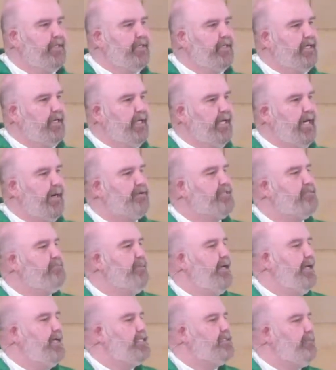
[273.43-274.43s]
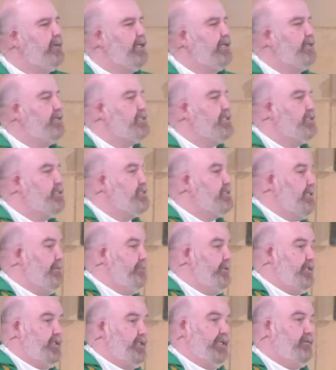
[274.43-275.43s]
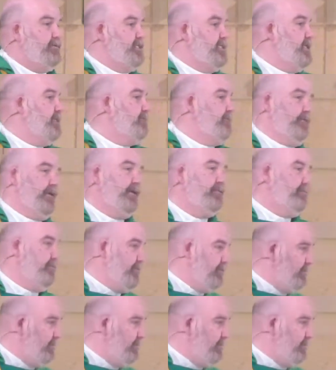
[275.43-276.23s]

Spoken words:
I was amazed by this at the seminary. I was there forever.